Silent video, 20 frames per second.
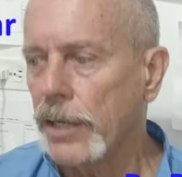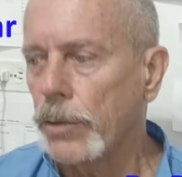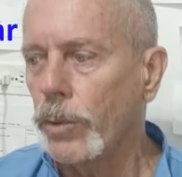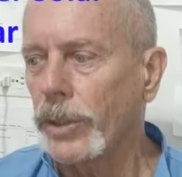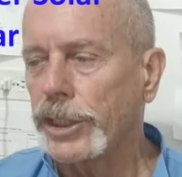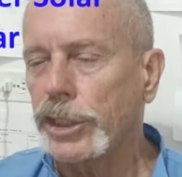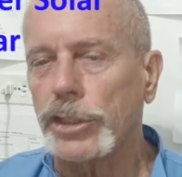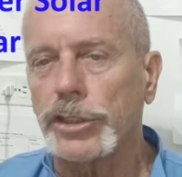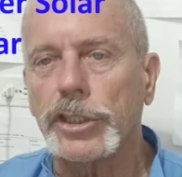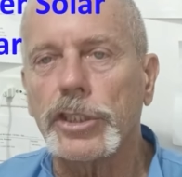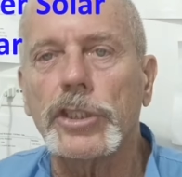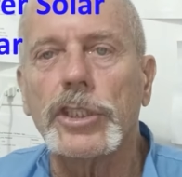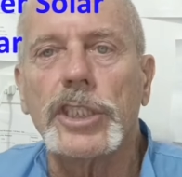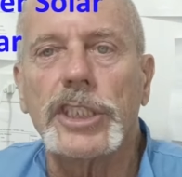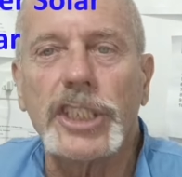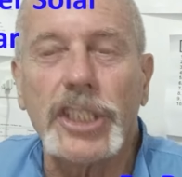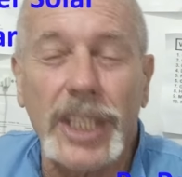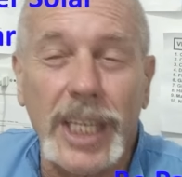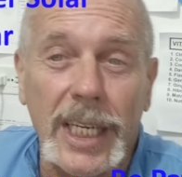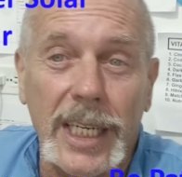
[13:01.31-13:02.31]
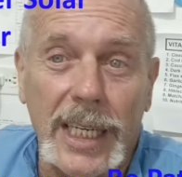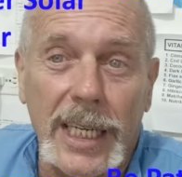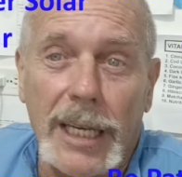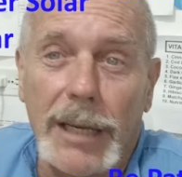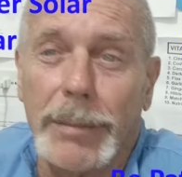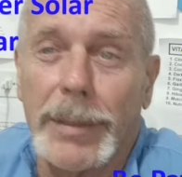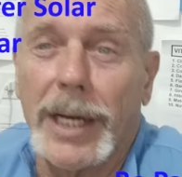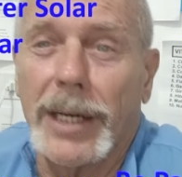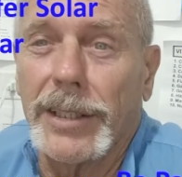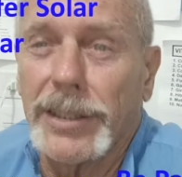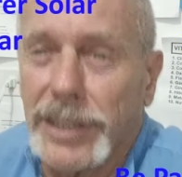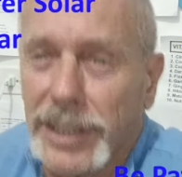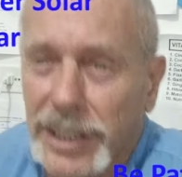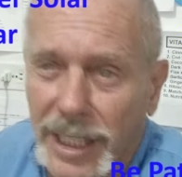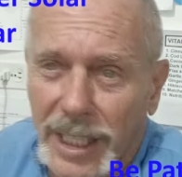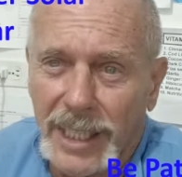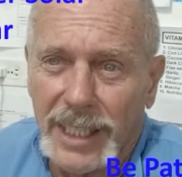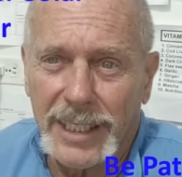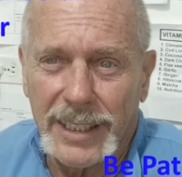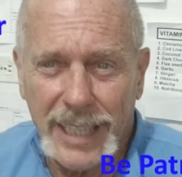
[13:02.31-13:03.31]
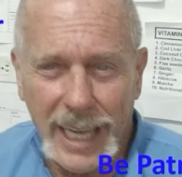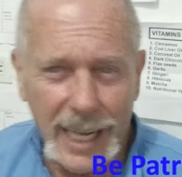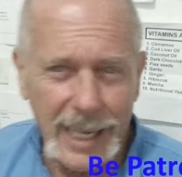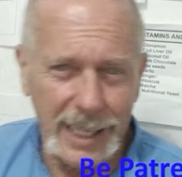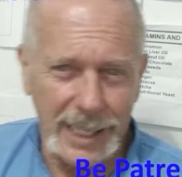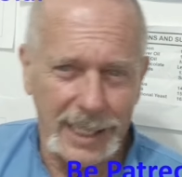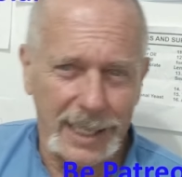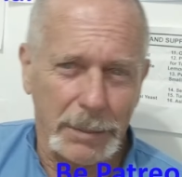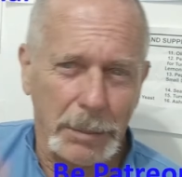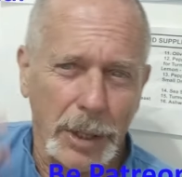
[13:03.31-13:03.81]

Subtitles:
And what you'll do is you'll get emails daily.